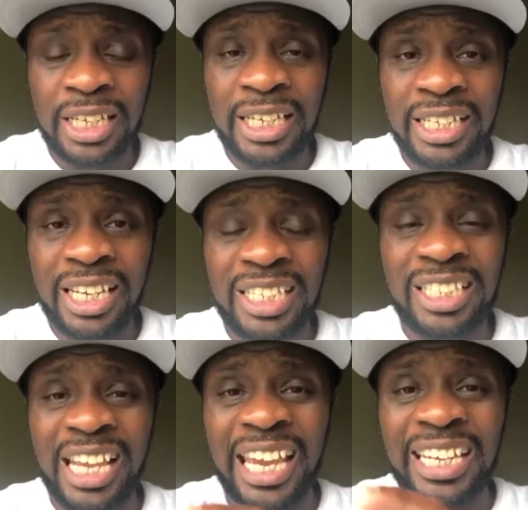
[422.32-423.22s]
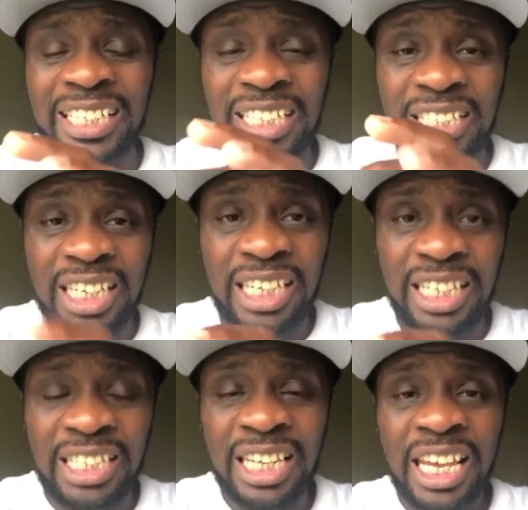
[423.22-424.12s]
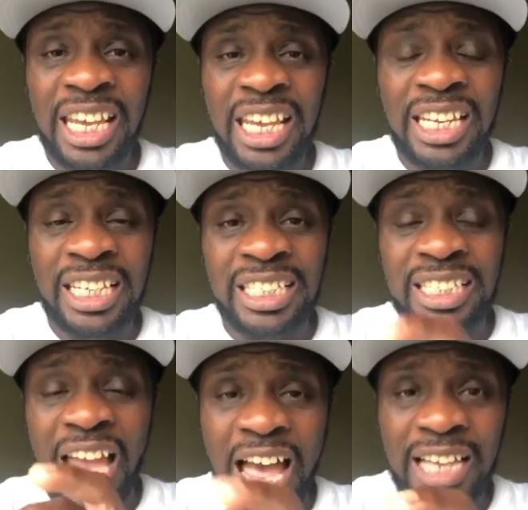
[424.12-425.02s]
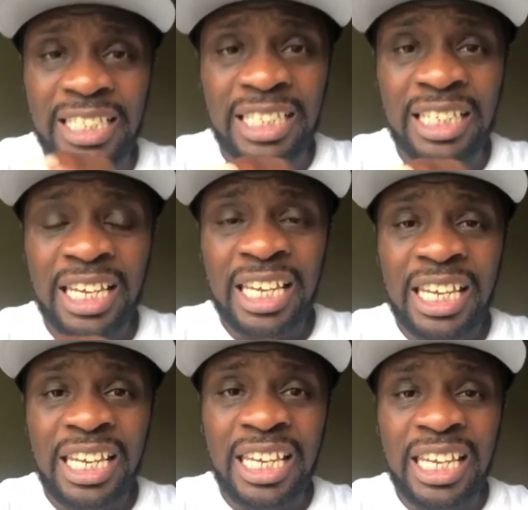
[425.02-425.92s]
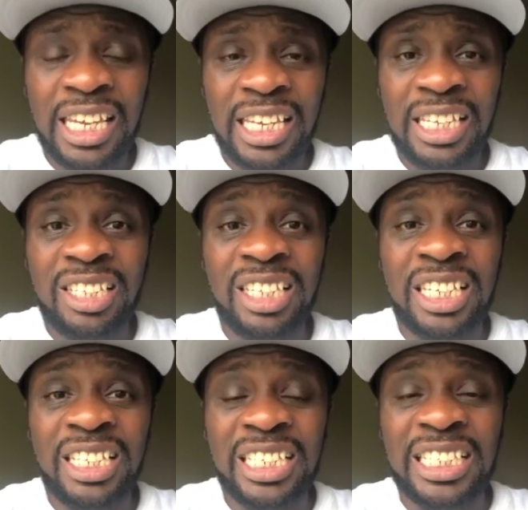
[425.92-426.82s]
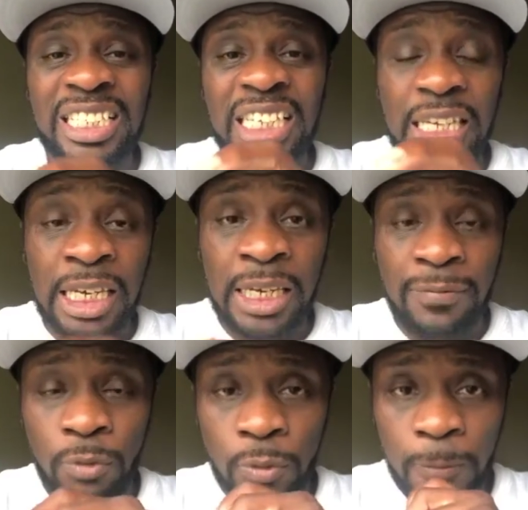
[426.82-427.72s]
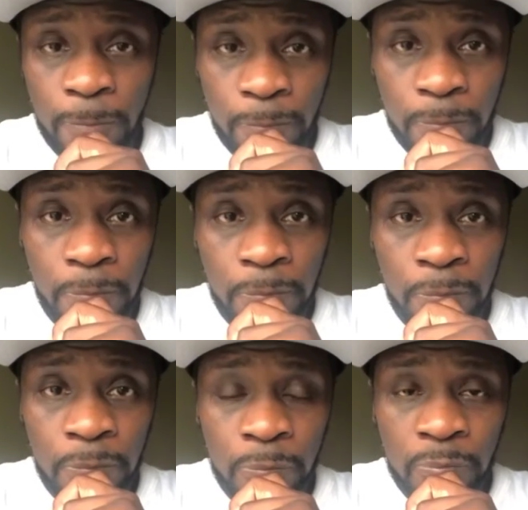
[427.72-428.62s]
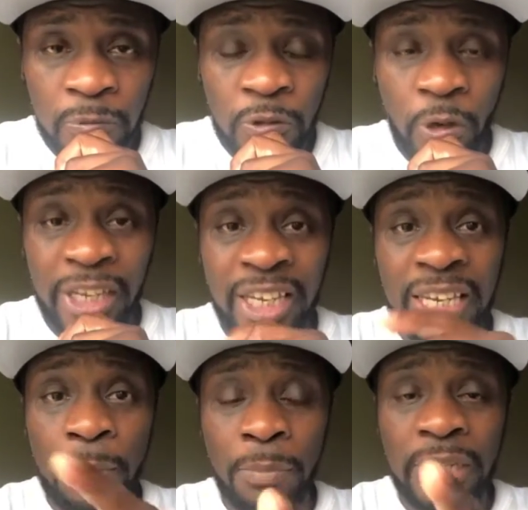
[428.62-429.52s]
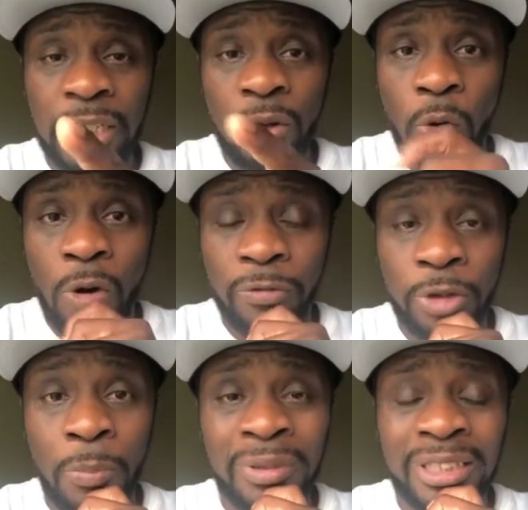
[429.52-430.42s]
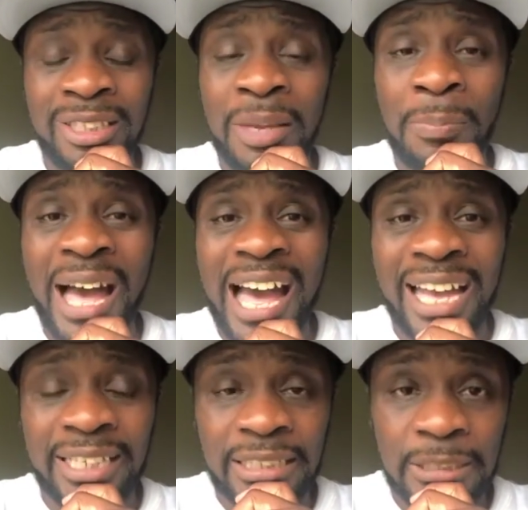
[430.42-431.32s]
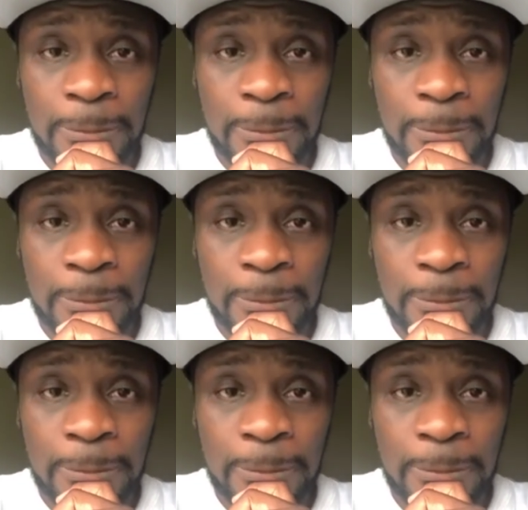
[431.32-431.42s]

it is a disease, it is toxin, it is evil. So they can get money off your demise.